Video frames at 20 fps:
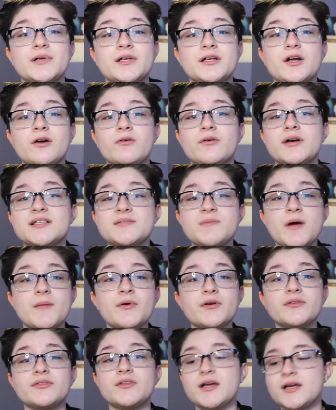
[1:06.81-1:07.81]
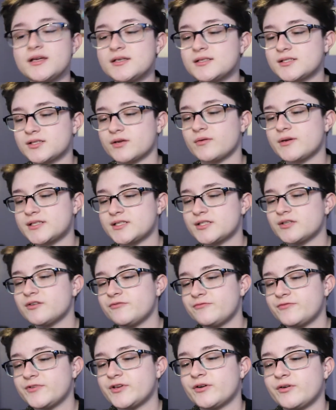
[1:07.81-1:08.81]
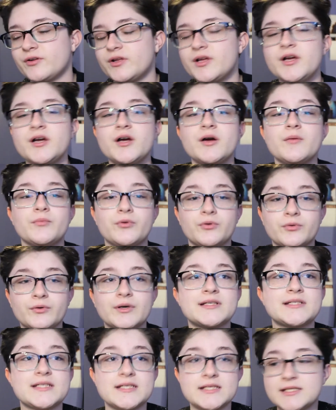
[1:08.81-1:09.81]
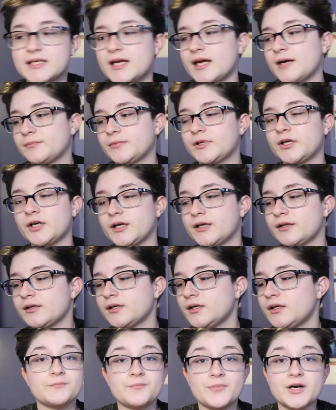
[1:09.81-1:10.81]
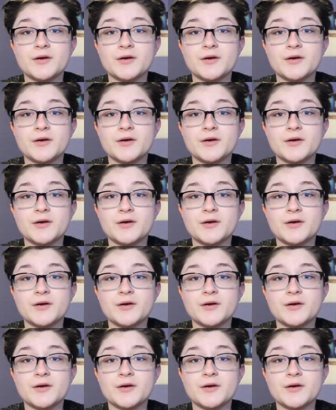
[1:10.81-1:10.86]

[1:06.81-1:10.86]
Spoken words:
But it's my birthday, so I still feel pretty damn good.